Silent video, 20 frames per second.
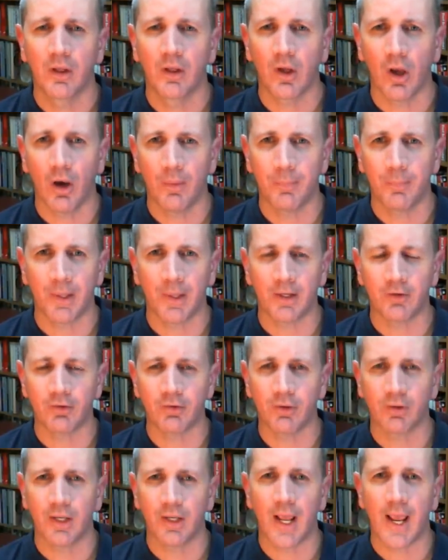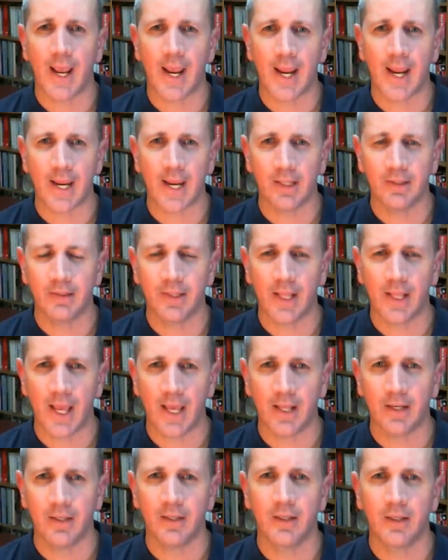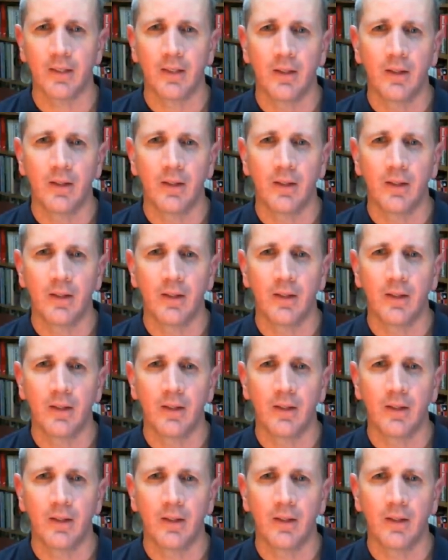combination, and then